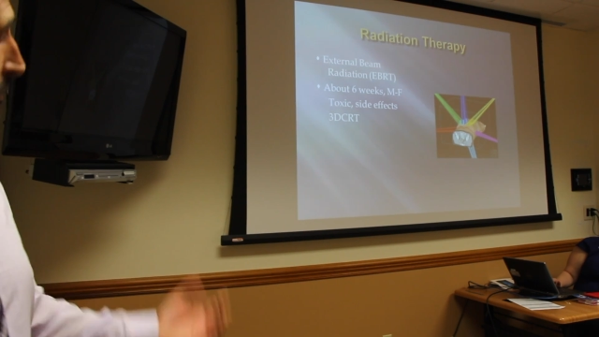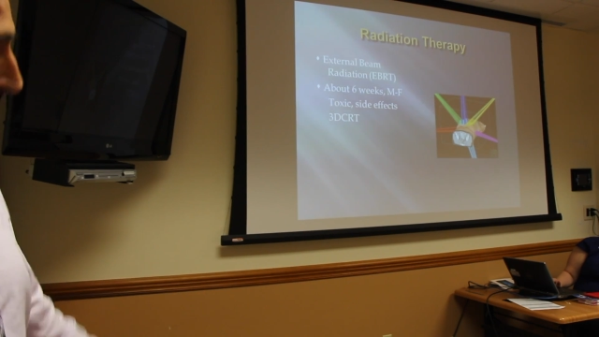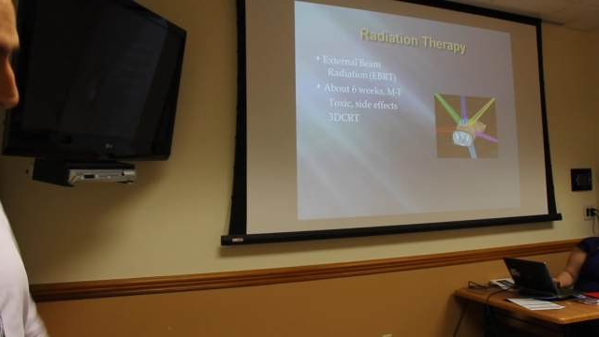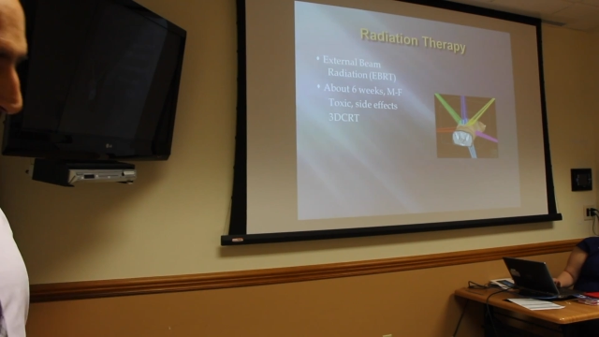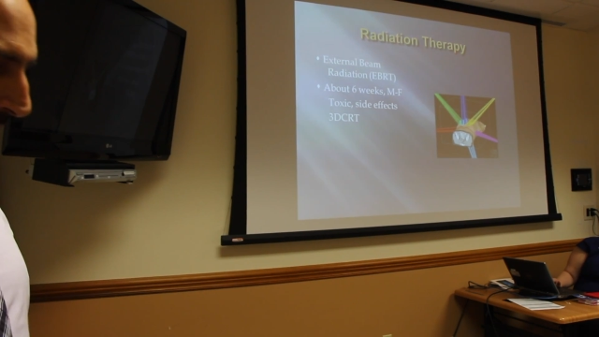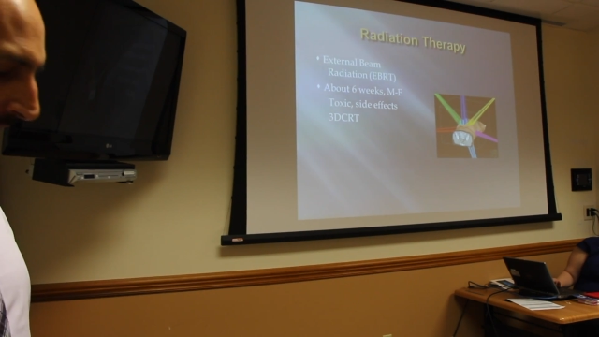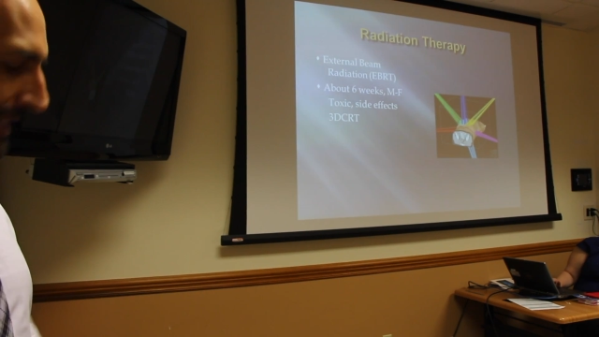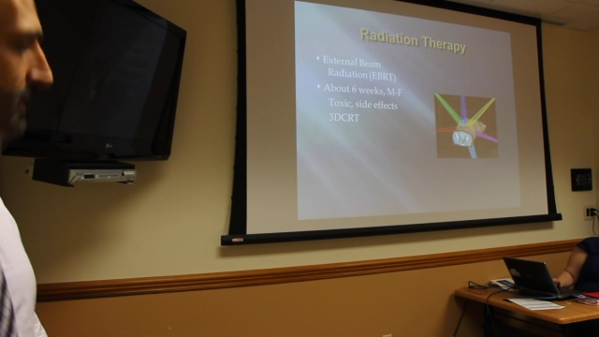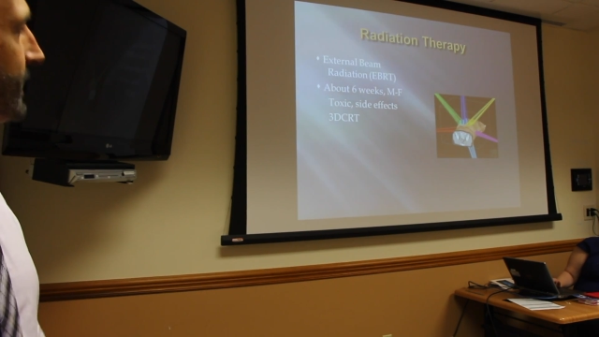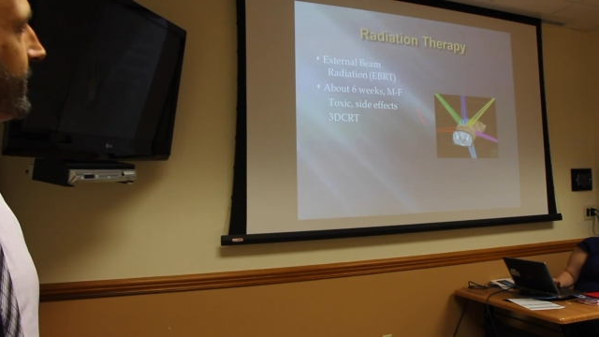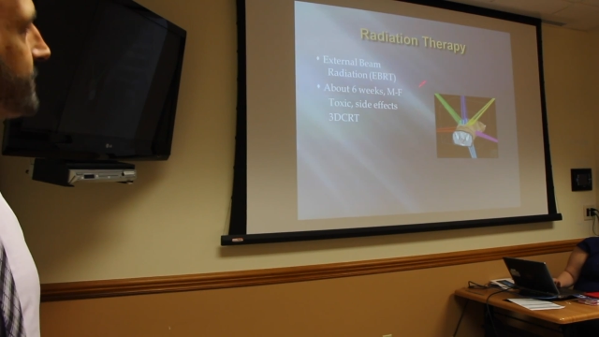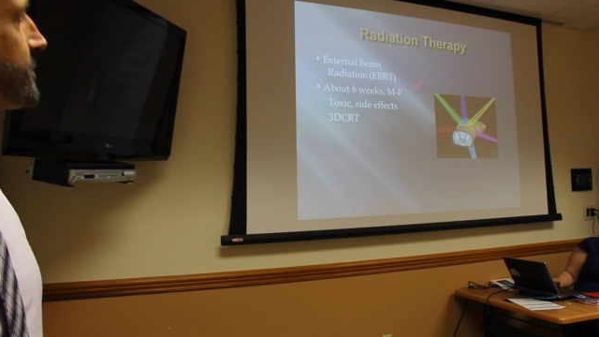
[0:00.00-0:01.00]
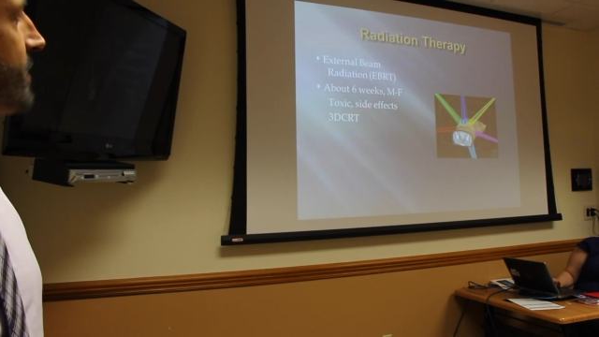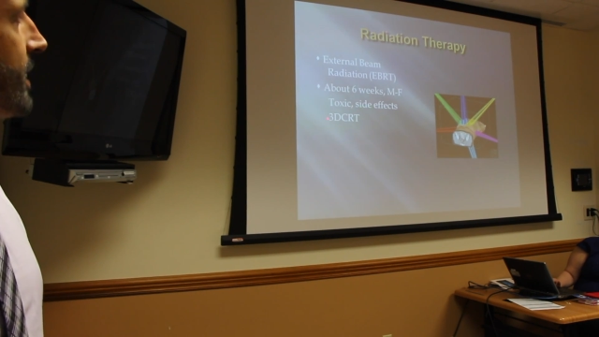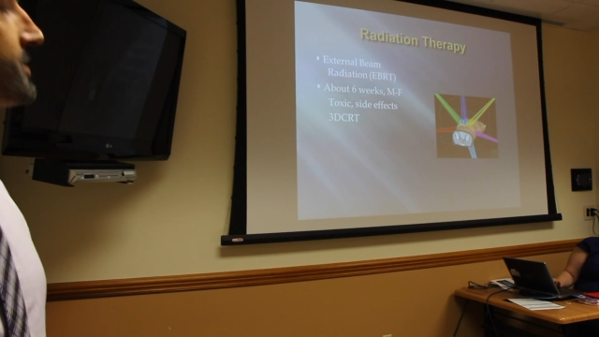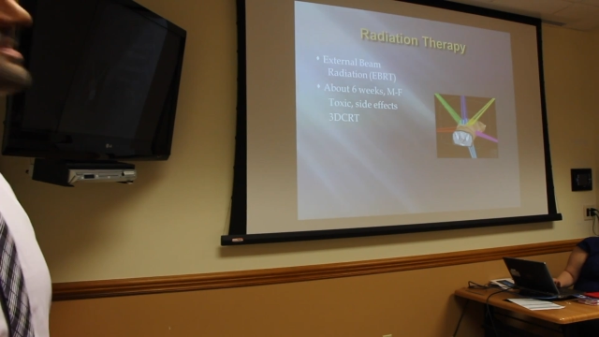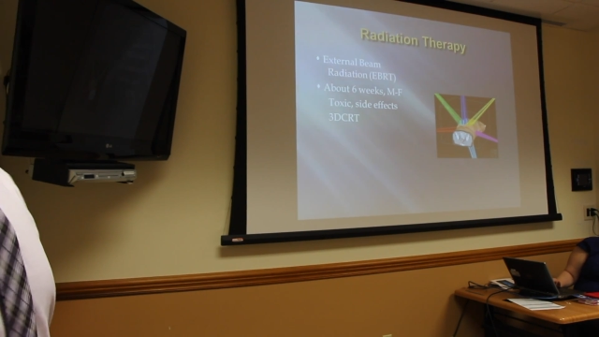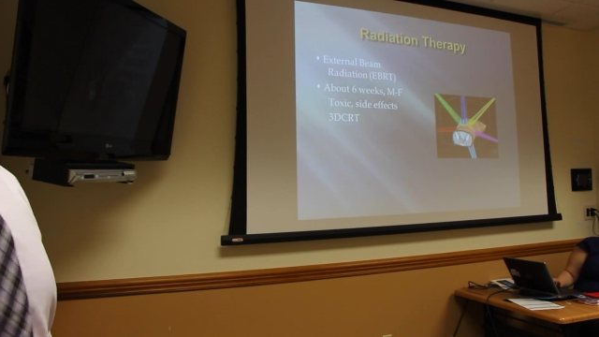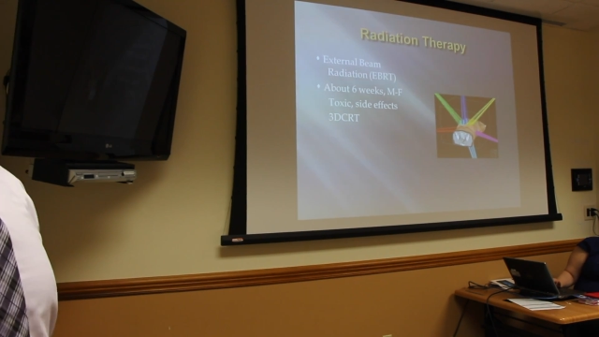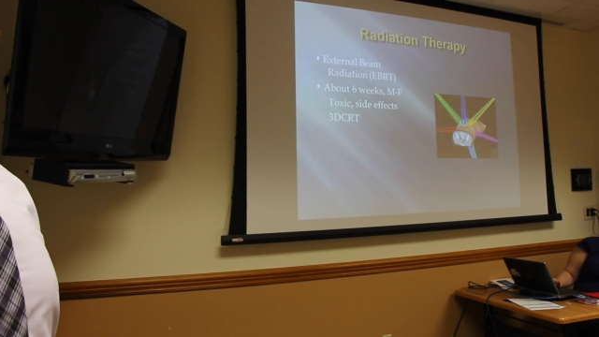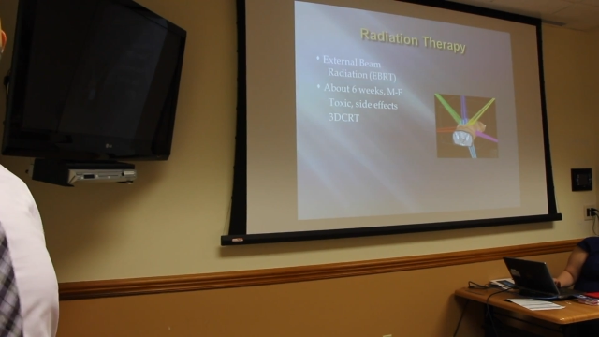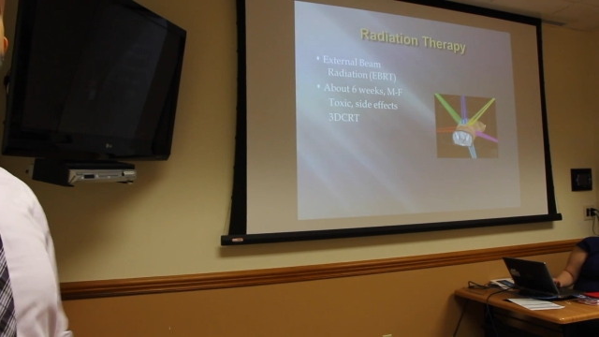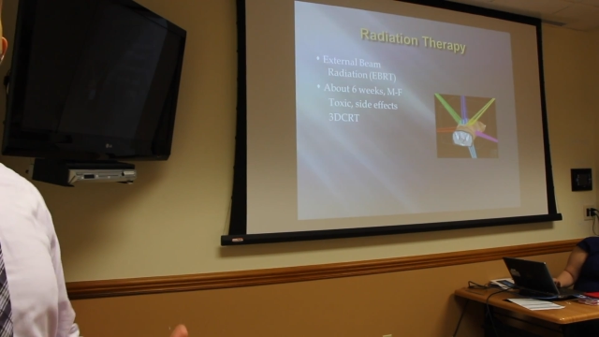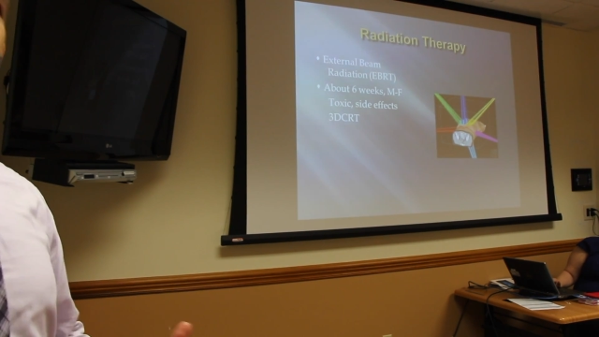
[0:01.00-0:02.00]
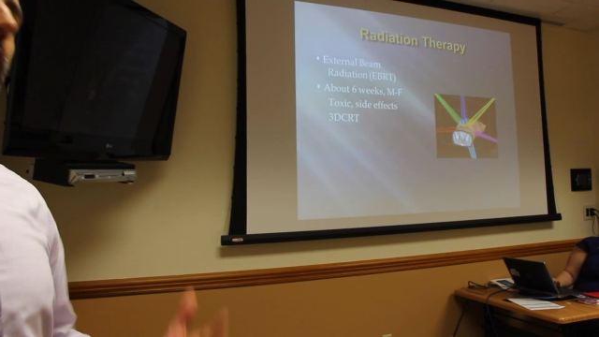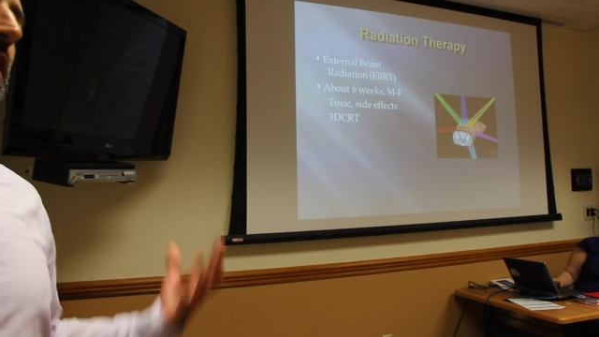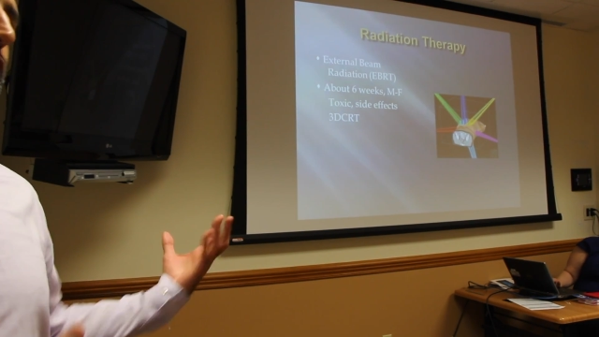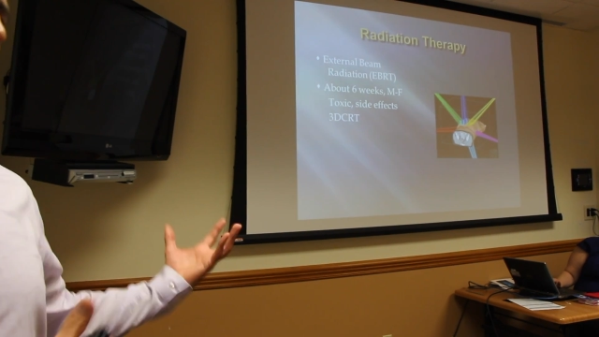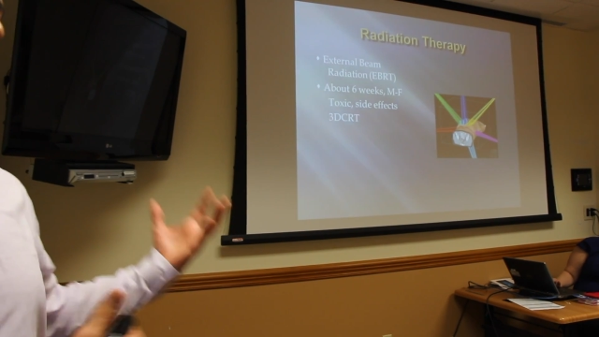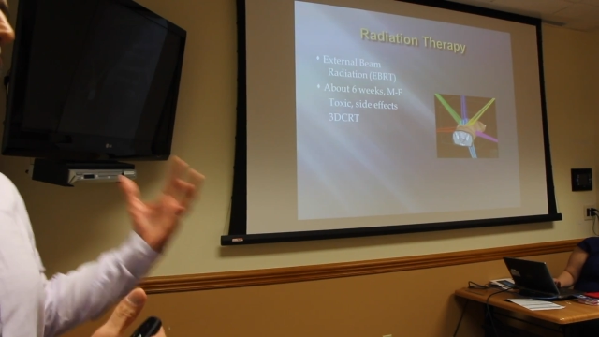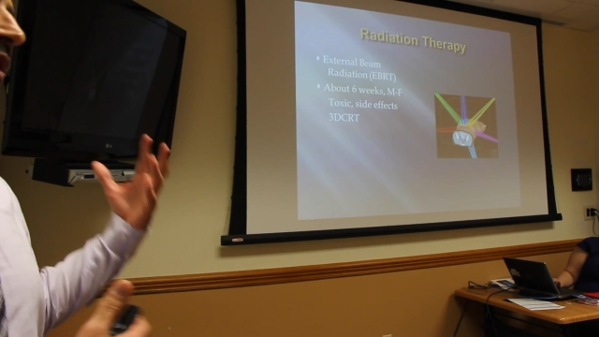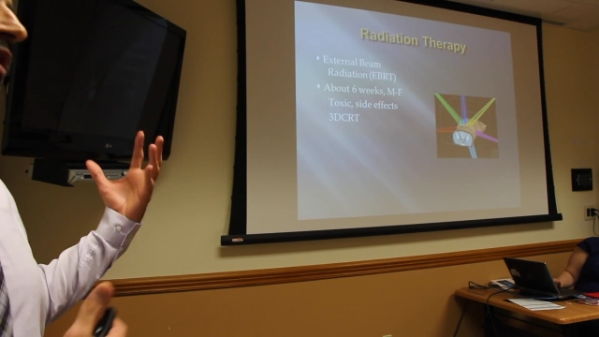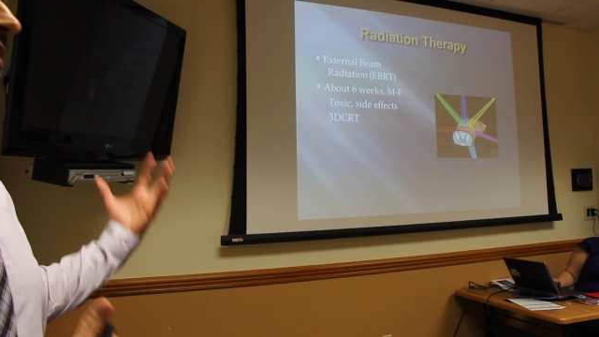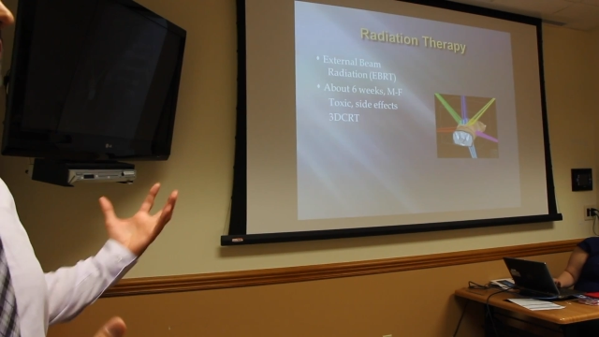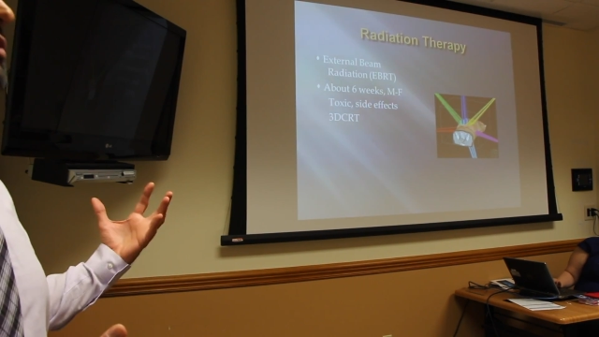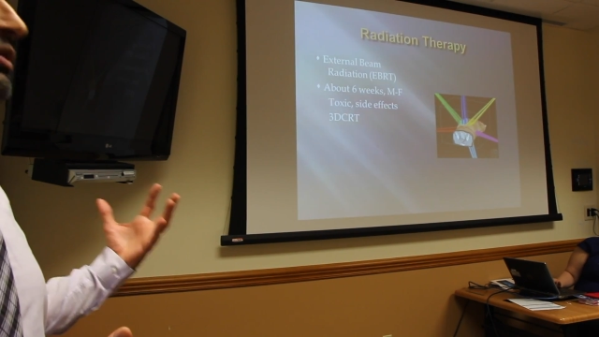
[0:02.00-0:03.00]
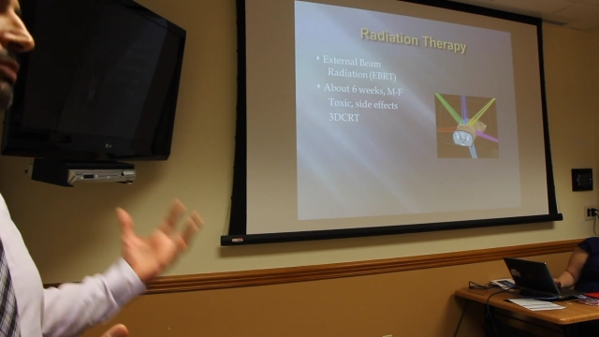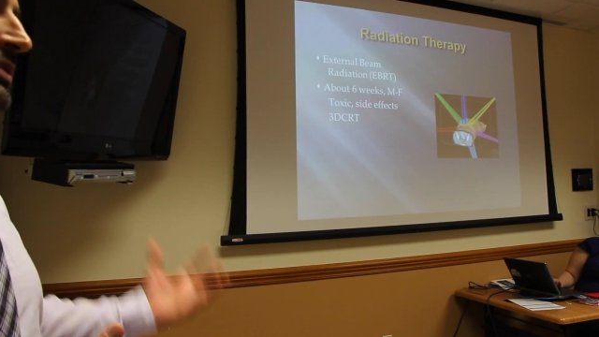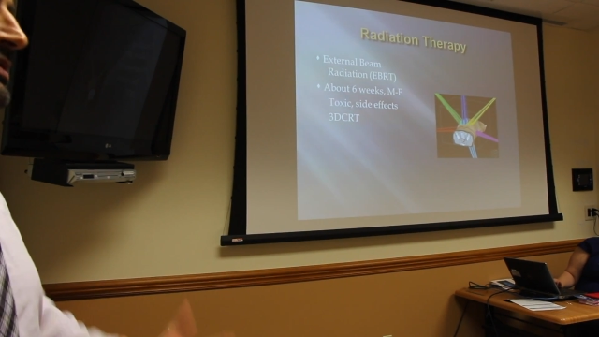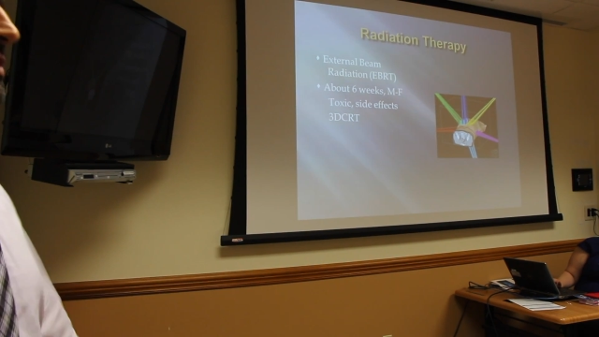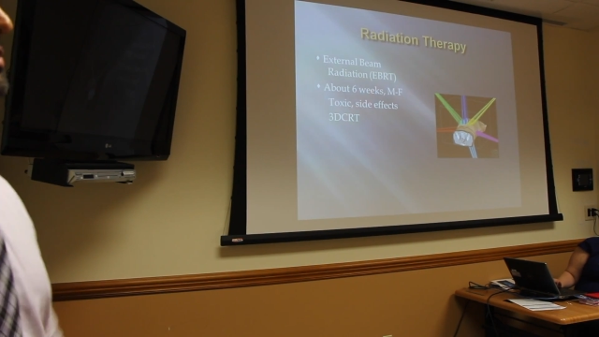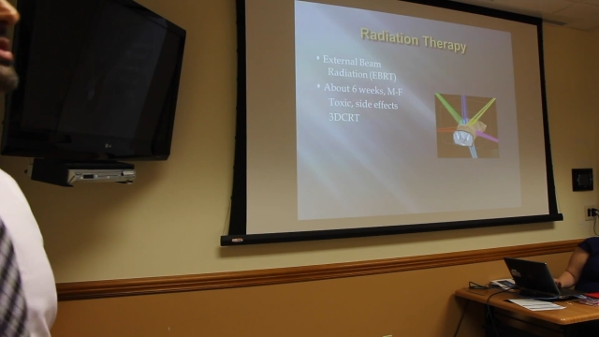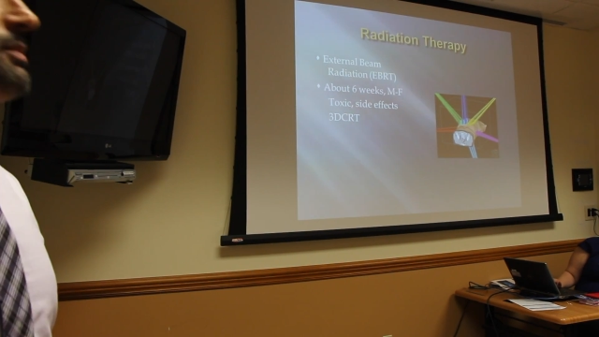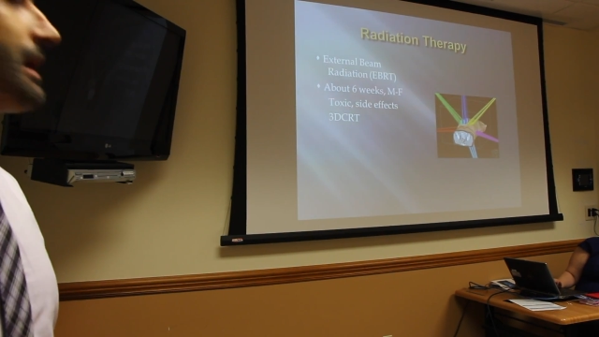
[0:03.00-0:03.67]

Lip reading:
No face is visible, so there are no lips to read.